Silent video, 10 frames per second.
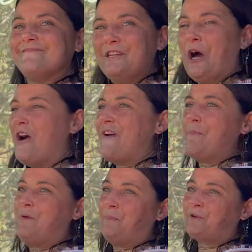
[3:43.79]
I've
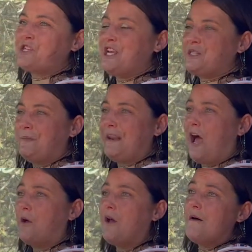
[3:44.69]
had people chase me
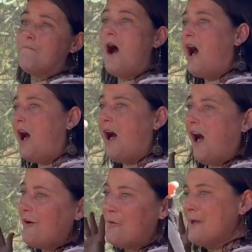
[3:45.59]
down. Mom,
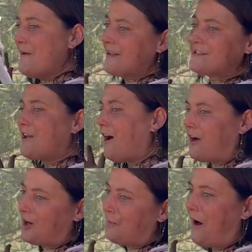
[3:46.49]
we missed
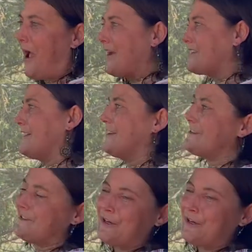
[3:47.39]
soccer practice.